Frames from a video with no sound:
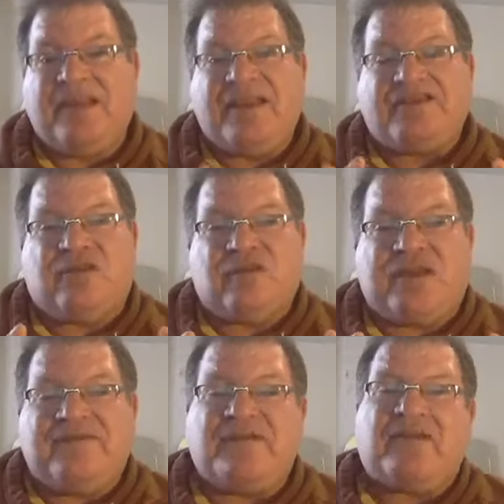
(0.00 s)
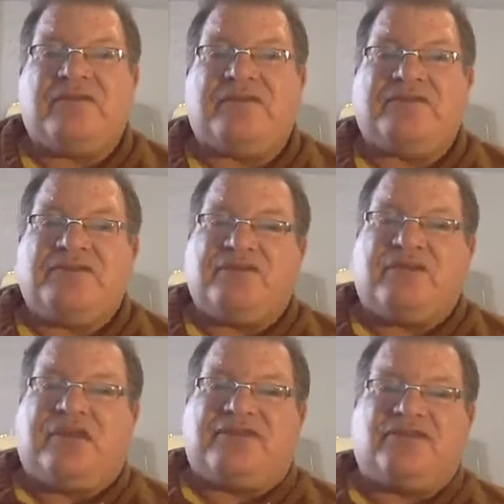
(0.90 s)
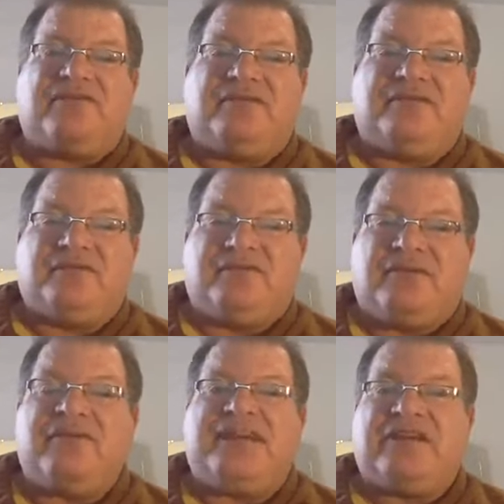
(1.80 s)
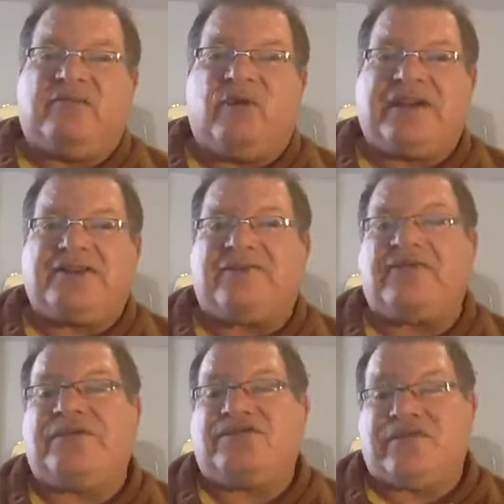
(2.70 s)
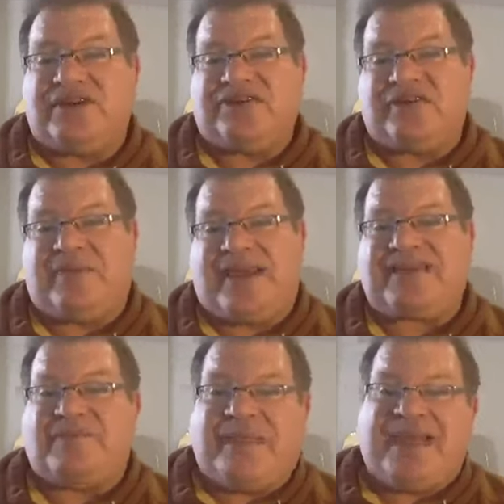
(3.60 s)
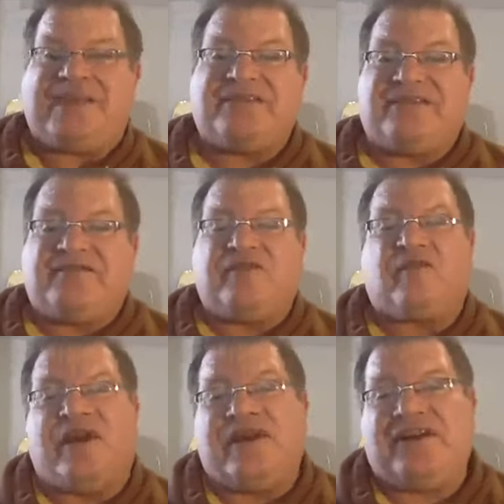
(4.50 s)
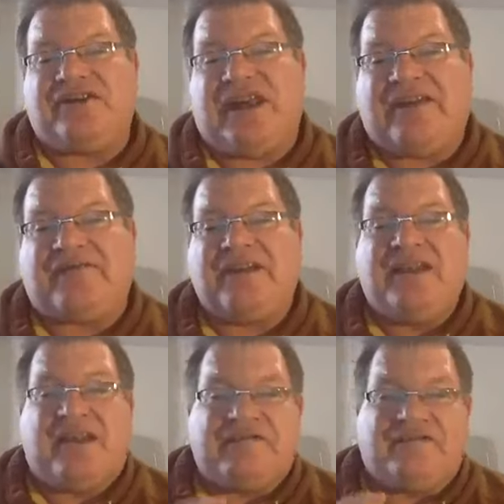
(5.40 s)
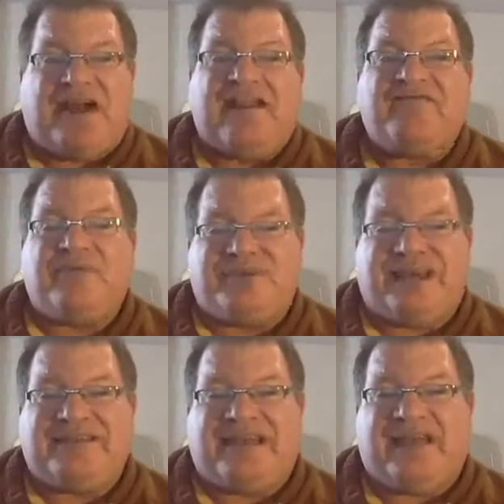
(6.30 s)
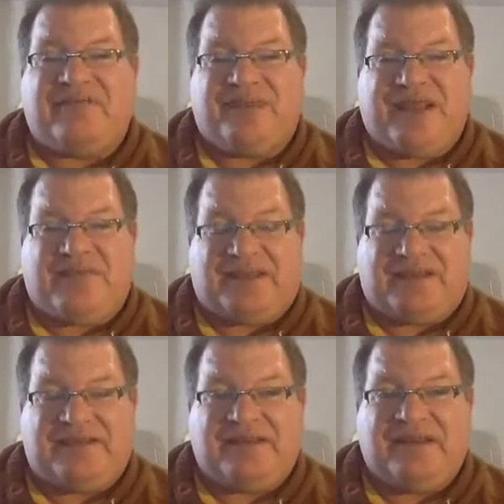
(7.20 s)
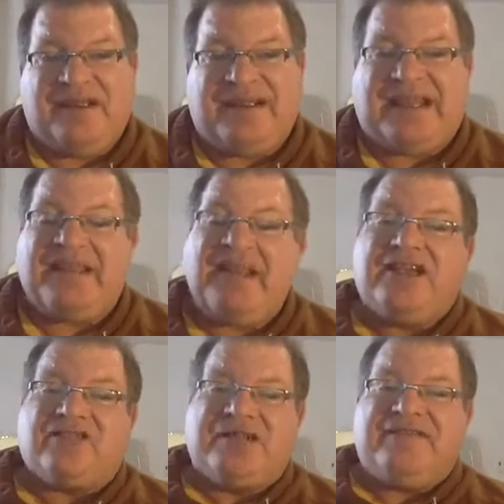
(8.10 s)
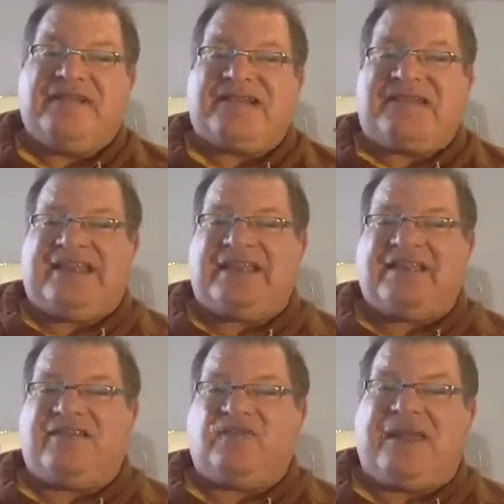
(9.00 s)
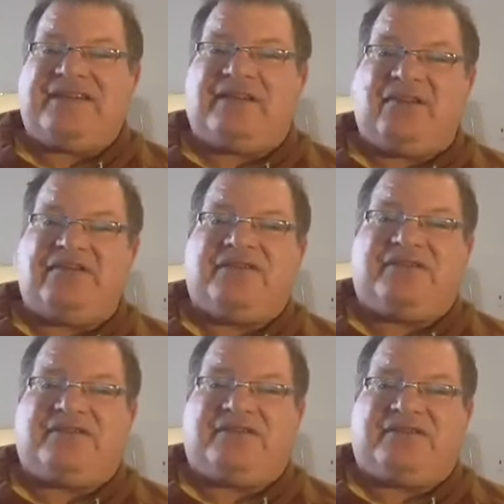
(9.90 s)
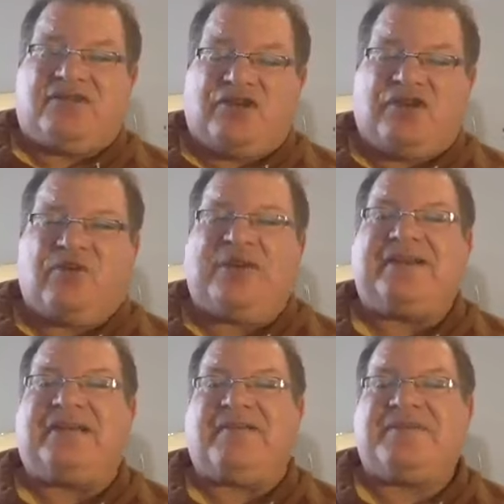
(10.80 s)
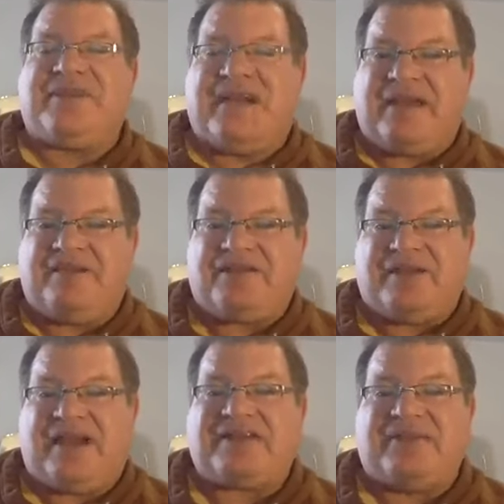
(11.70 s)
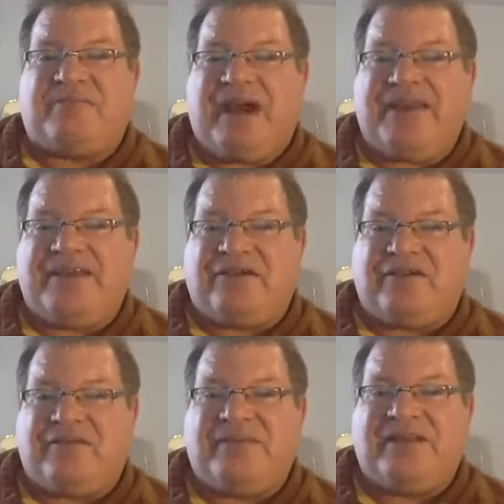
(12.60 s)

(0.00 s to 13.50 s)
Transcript: So if you go to get a mortgage through a traditional bank, the bank is going to require you to have a 5% down payment. Okay, so even at the end of the rent-to-own term, when it comes time to actually buy the home,